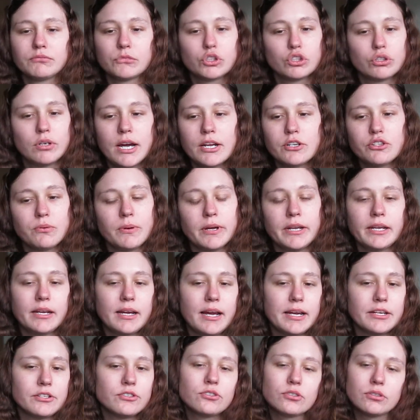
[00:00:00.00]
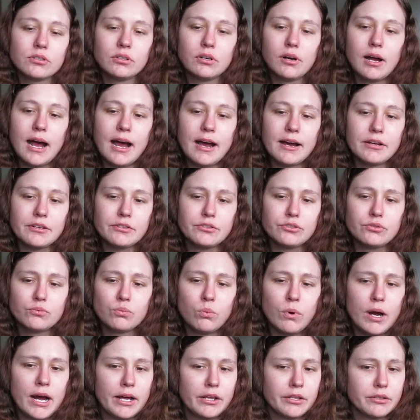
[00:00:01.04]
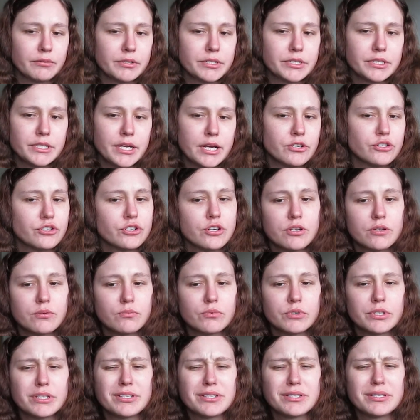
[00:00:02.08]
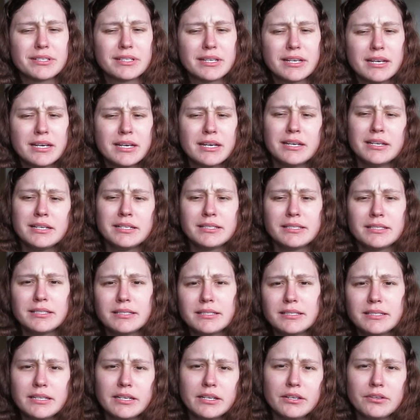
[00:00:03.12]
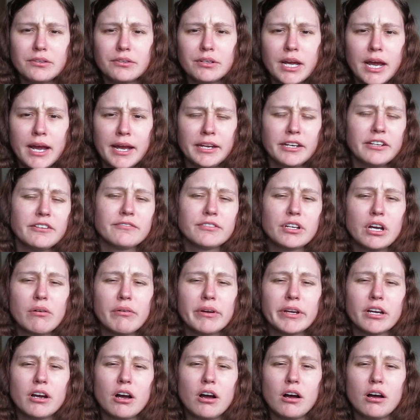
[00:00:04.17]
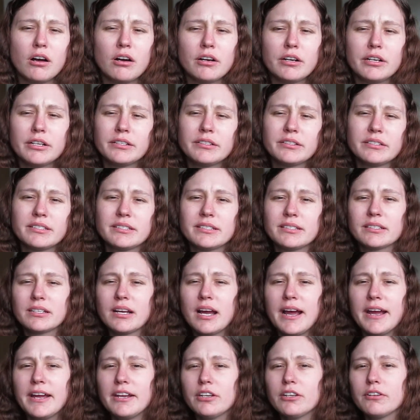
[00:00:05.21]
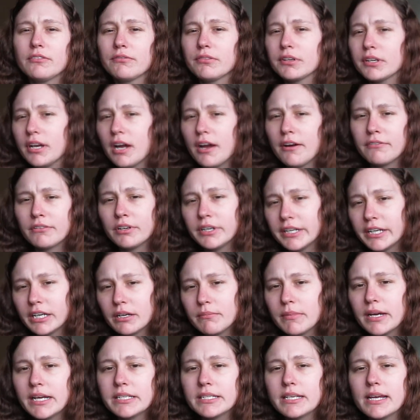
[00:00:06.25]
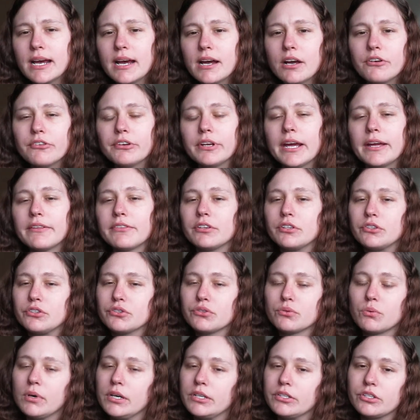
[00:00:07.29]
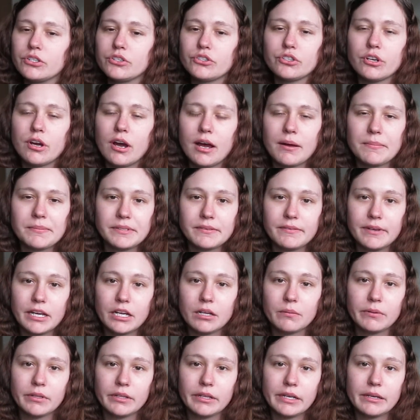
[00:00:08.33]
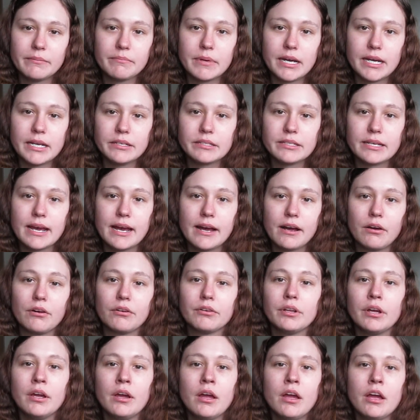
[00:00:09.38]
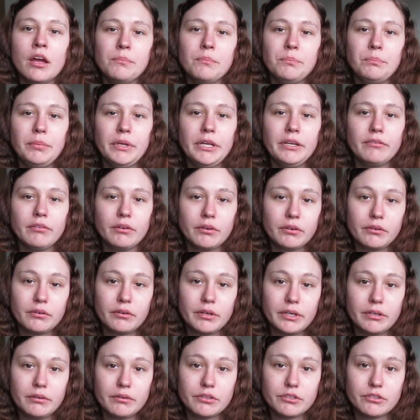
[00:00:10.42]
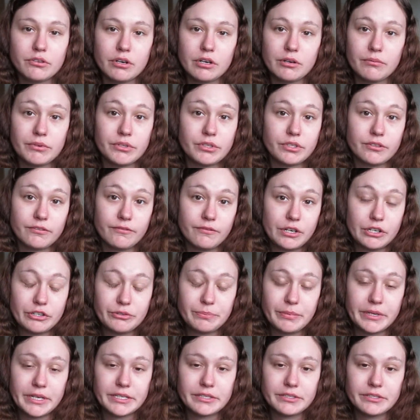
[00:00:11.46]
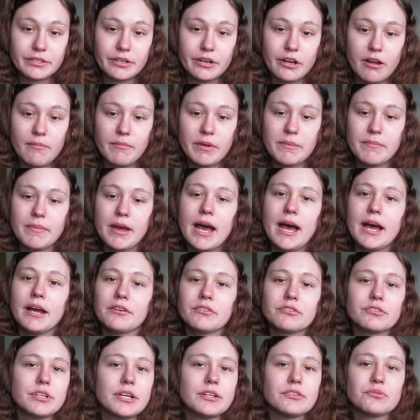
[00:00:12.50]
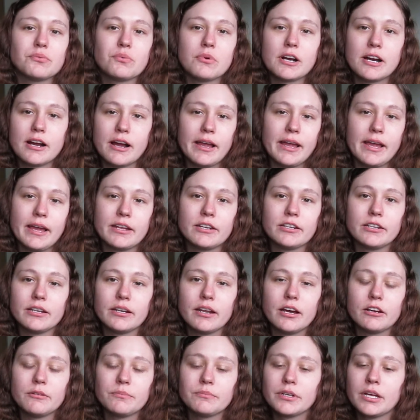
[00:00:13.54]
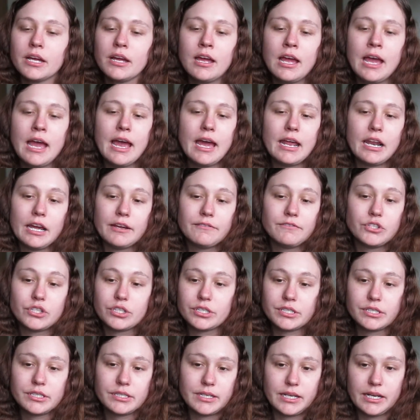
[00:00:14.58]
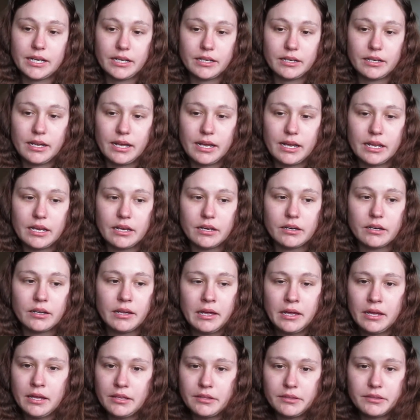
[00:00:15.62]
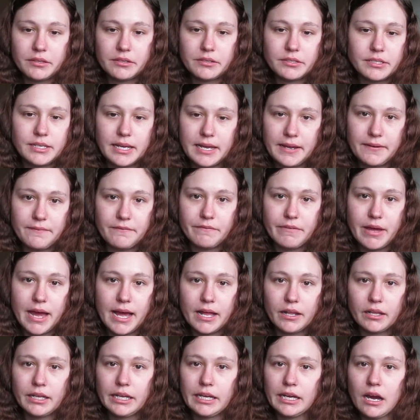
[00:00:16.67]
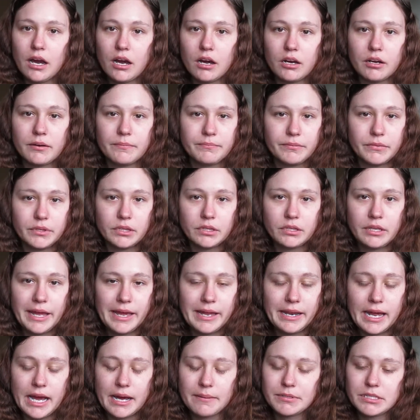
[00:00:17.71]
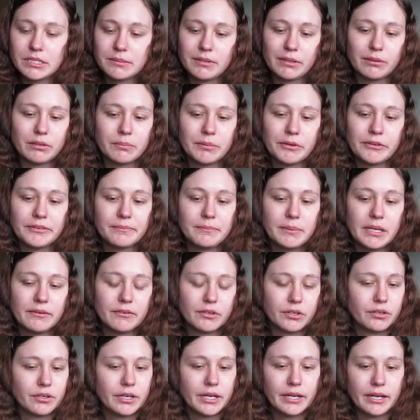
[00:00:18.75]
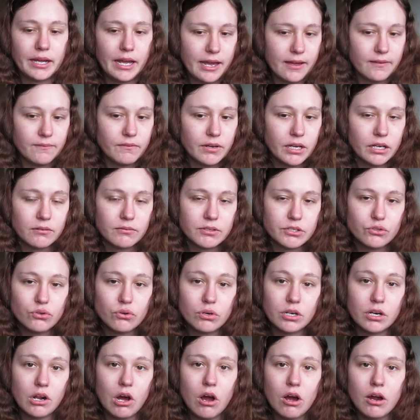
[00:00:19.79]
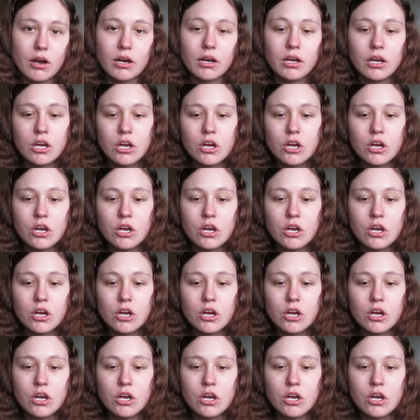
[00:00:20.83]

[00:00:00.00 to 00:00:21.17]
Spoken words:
graduating high school while the recession was still kind of going on, kind of recovering in my town, and there just wasn't jobs available in my town. Beaver Creek Resort was the first place to call me back, so that's where I ended up, and I've just stayed in the same valley. It happens to be where both Beaver Creek and Vail Resort are,